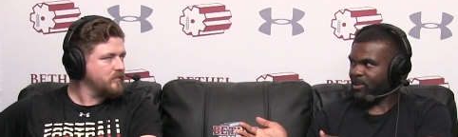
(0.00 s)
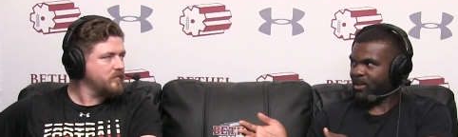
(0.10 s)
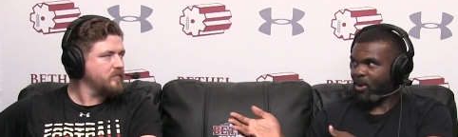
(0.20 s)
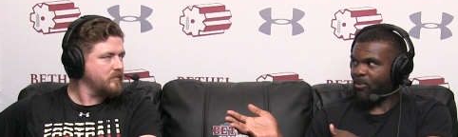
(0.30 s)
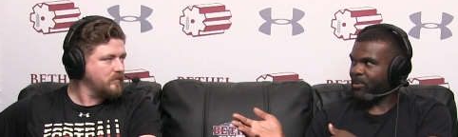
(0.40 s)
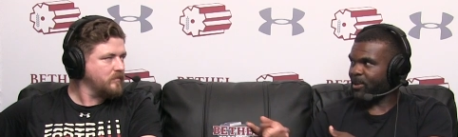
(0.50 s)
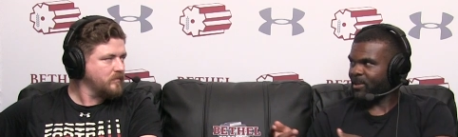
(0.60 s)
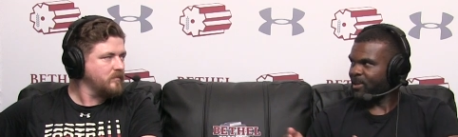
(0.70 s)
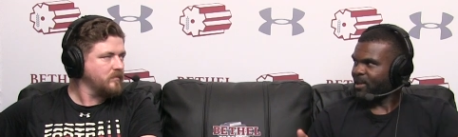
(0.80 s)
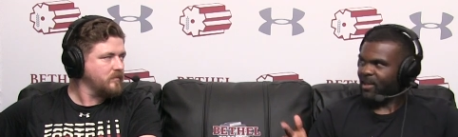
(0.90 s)
Speaker 1: and
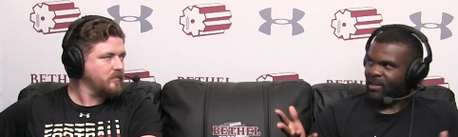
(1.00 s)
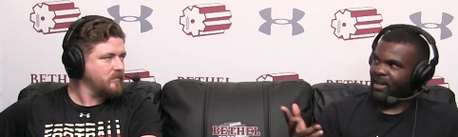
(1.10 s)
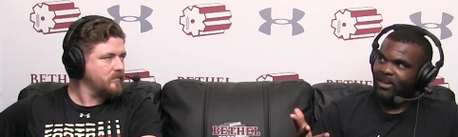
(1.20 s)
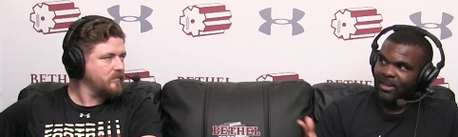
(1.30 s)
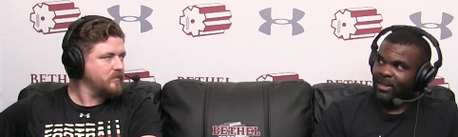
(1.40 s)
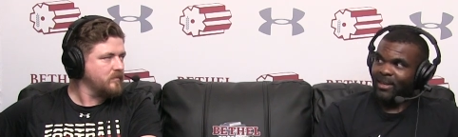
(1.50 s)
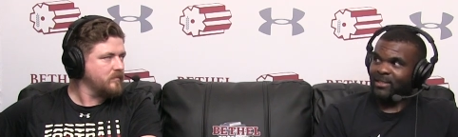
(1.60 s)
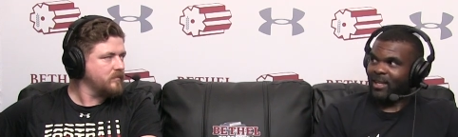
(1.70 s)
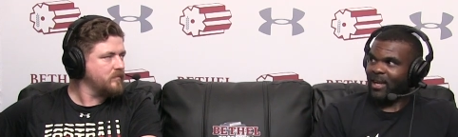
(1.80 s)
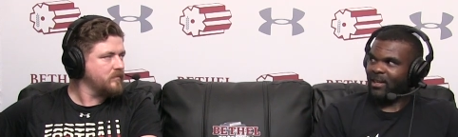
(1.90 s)
open and that then
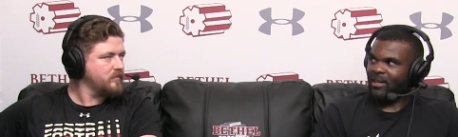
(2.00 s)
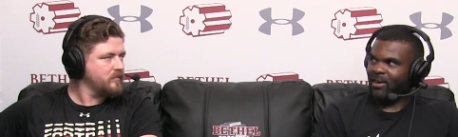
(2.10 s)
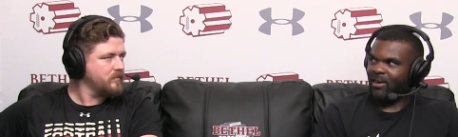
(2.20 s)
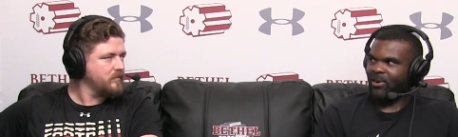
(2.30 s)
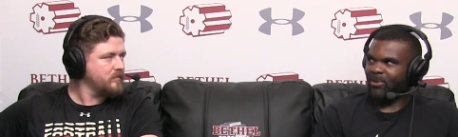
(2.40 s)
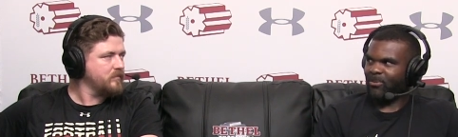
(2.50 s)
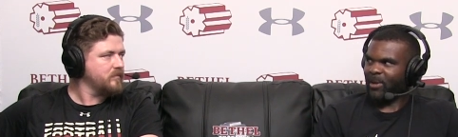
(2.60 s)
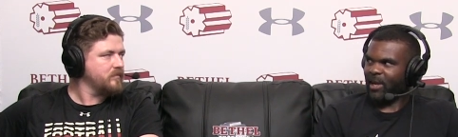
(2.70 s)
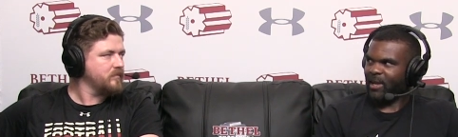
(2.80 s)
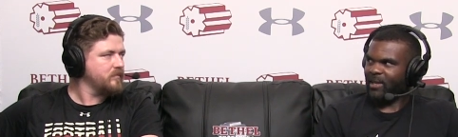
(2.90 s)
it's like oh
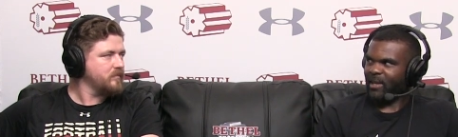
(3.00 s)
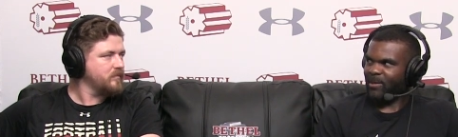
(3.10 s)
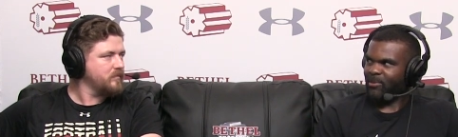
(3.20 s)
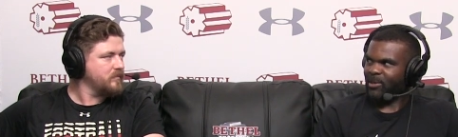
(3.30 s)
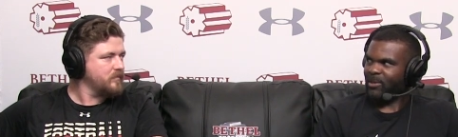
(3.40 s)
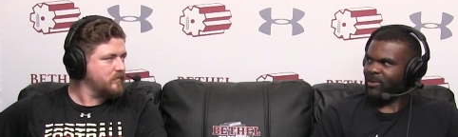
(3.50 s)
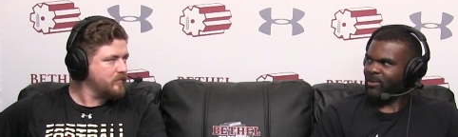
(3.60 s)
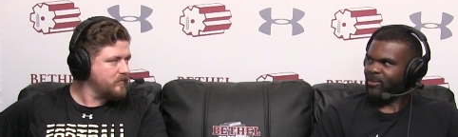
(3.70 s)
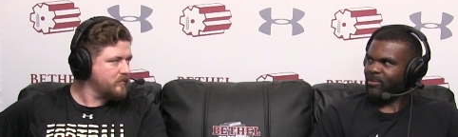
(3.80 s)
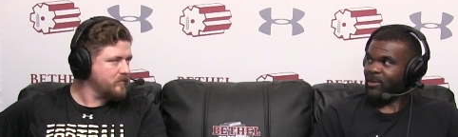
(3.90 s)
man like we're
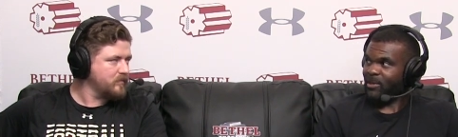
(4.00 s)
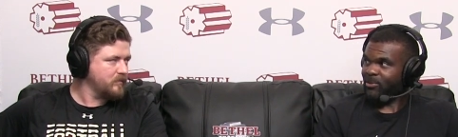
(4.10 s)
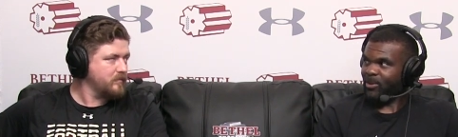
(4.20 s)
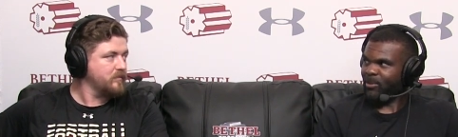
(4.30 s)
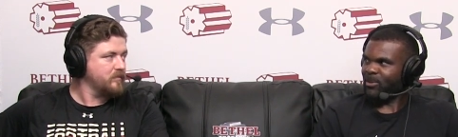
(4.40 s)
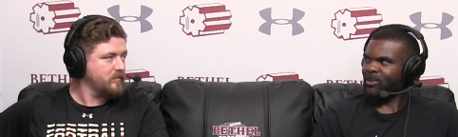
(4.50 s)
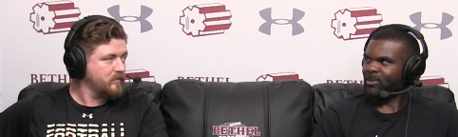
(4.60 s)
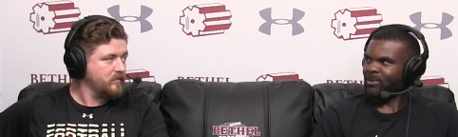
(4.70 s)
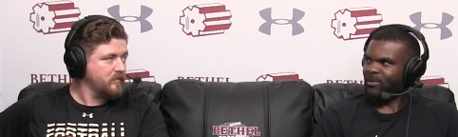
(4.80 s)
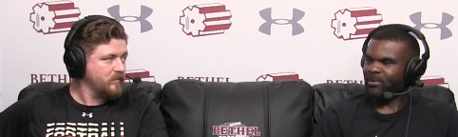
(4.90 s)
we're in trouble
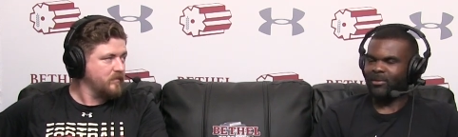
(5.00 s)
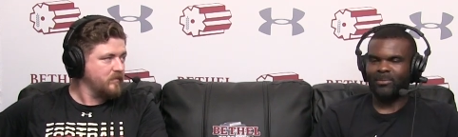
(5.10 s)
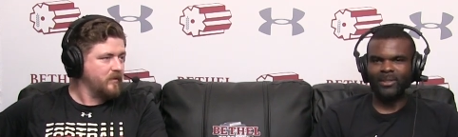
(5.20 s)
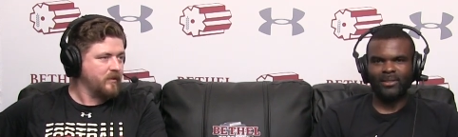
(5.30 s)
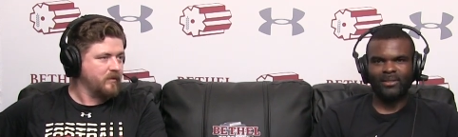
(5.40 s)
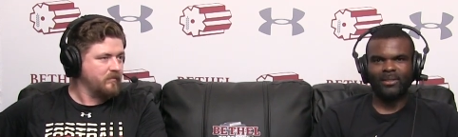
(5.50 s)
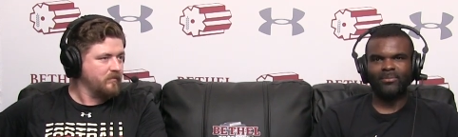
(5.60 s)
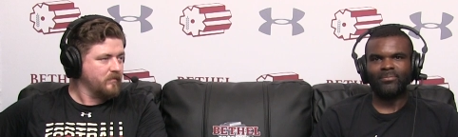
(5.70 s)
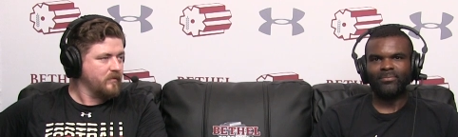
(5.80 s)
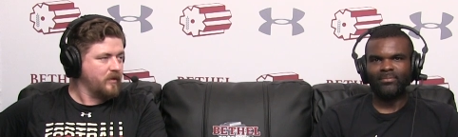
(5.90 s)
you know what I mean so
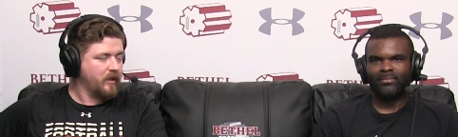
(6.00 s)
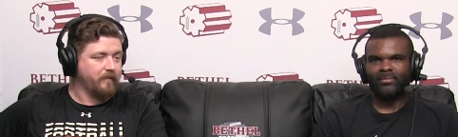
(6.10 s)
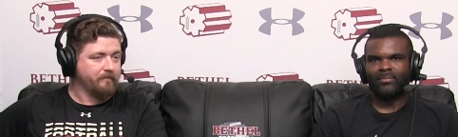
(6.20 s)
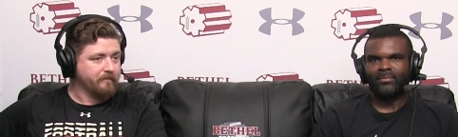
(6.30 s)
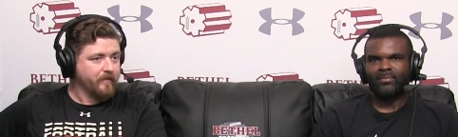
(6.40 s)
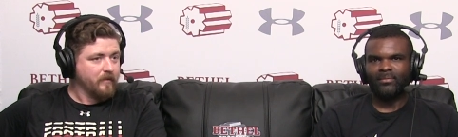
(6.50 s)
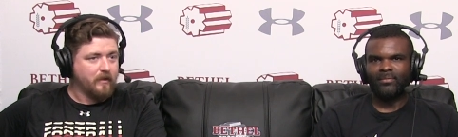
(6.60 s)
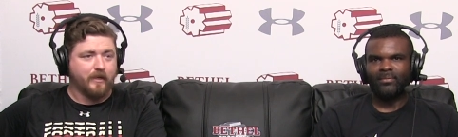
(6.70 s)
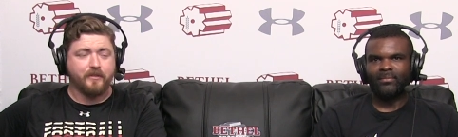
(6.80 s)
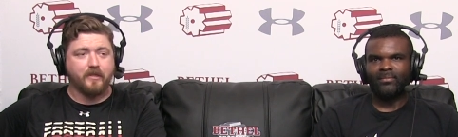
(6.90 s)
Speaker 2: yeah
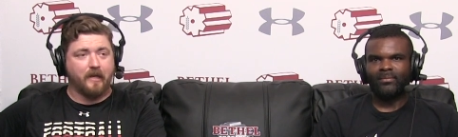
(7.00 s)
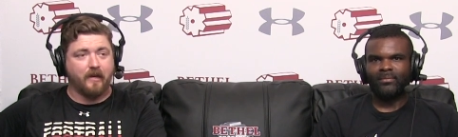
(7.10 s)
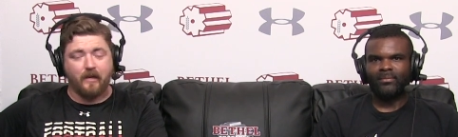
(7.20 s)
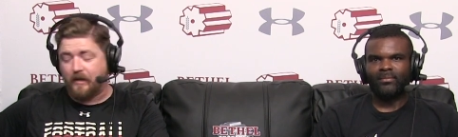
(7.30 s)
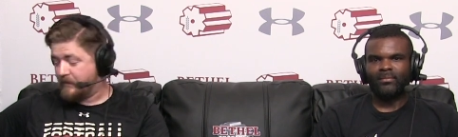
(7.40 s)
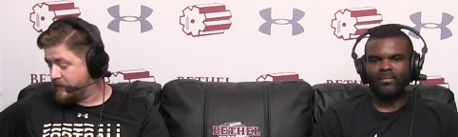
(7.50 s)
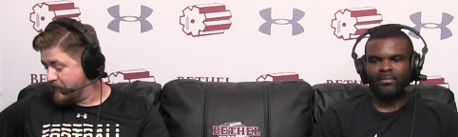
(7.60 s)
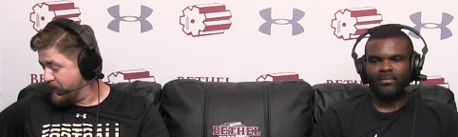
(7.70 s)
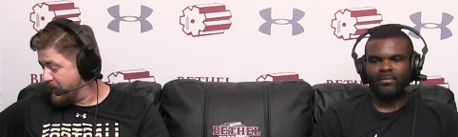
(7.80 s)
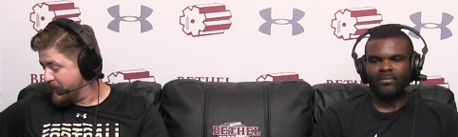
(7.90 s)
I just had to ask
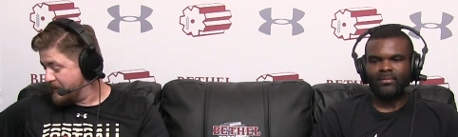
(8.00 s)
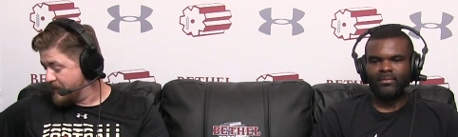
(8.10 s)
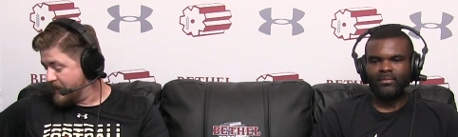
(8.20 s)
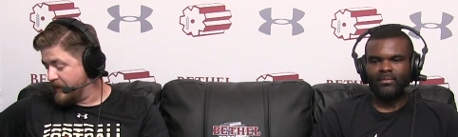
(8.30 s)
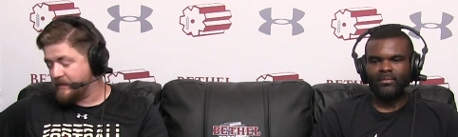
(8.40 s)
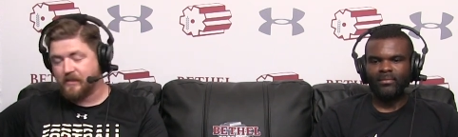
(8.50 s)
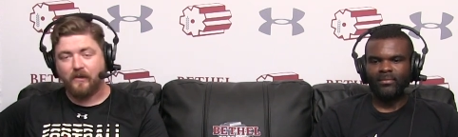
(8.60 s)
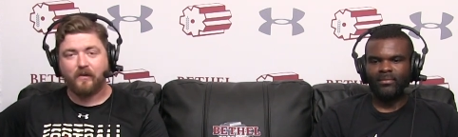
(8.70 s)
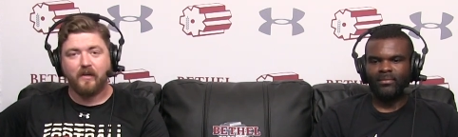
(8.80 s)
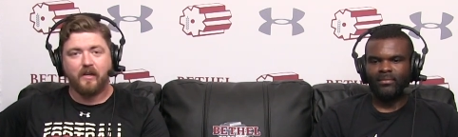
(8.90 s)
like I said
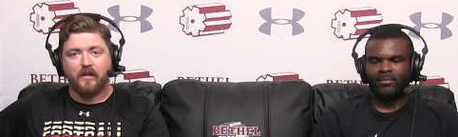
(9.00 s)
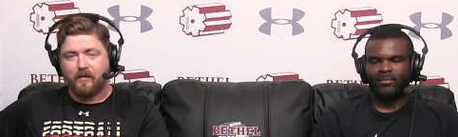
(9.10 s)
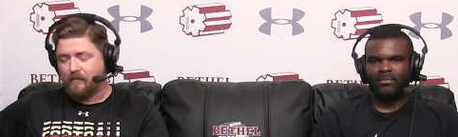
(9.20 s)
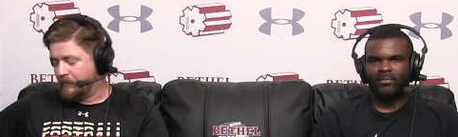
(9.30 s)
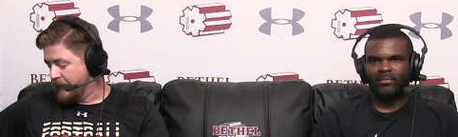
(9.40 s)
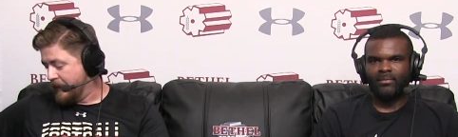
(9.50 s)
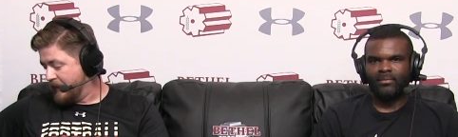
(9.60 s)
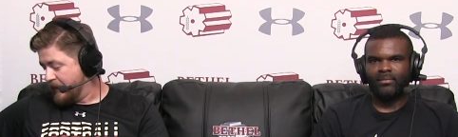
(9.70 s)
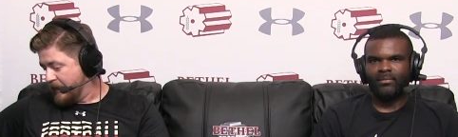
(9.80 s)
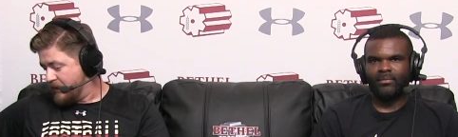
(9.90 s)
so but
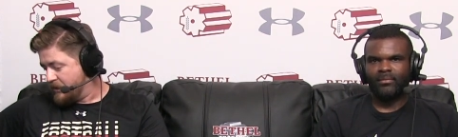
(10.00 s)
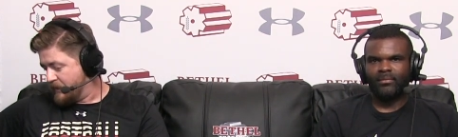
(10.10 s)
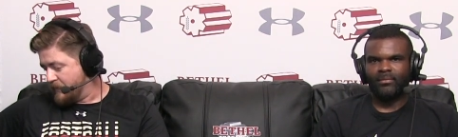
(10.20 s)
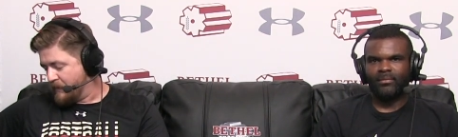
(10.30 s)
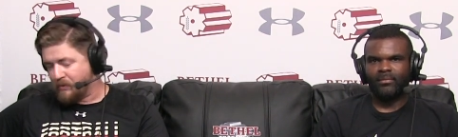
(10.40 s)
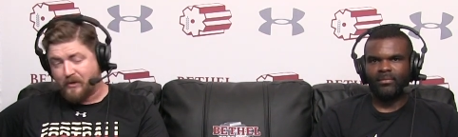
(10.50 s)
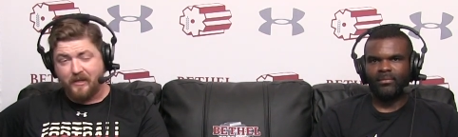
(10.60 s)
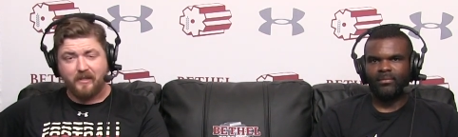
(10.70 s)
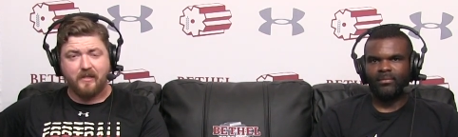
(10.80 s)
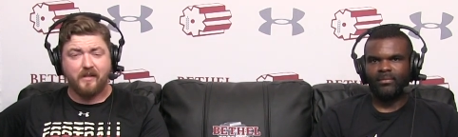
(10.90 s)
uh, should be a
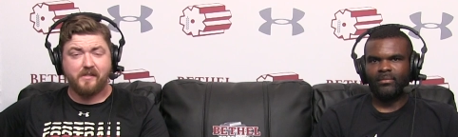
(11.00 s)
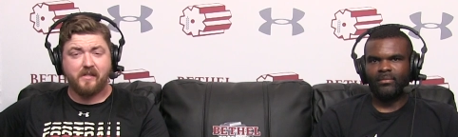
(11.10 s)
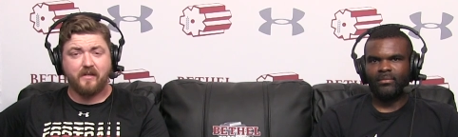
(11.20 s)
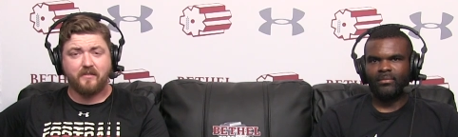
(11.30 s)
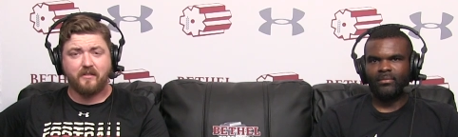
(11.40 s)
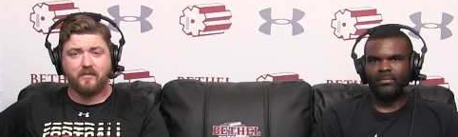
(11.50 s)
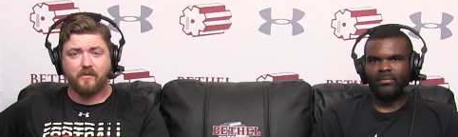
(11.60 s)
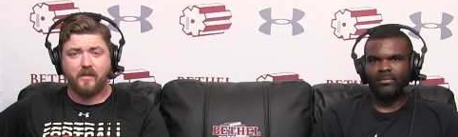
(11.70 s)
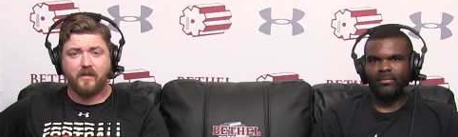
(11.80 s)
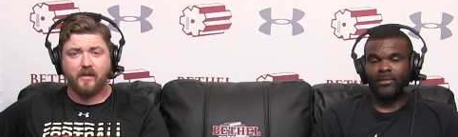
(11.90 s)
pretty good contest this week